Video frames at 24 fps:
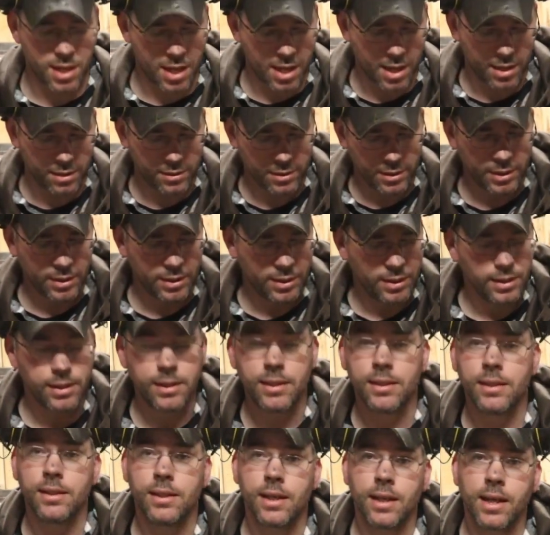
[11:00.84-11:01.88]
uh,
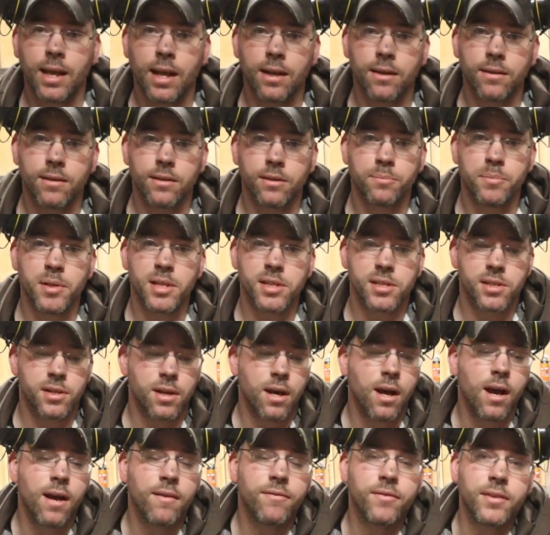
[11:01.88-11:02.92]
I got a little pissed
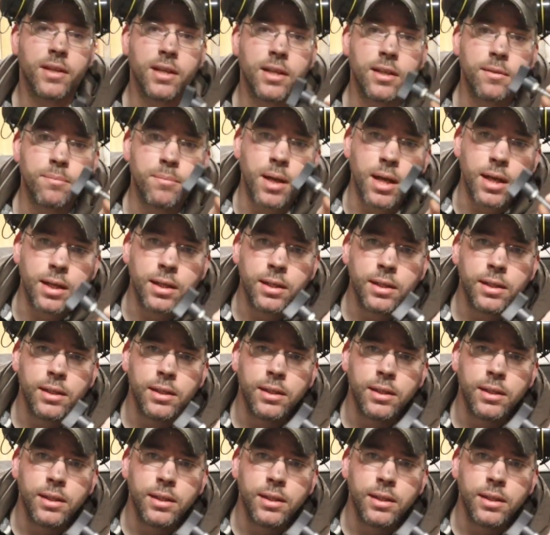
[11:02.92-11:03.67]
off there, but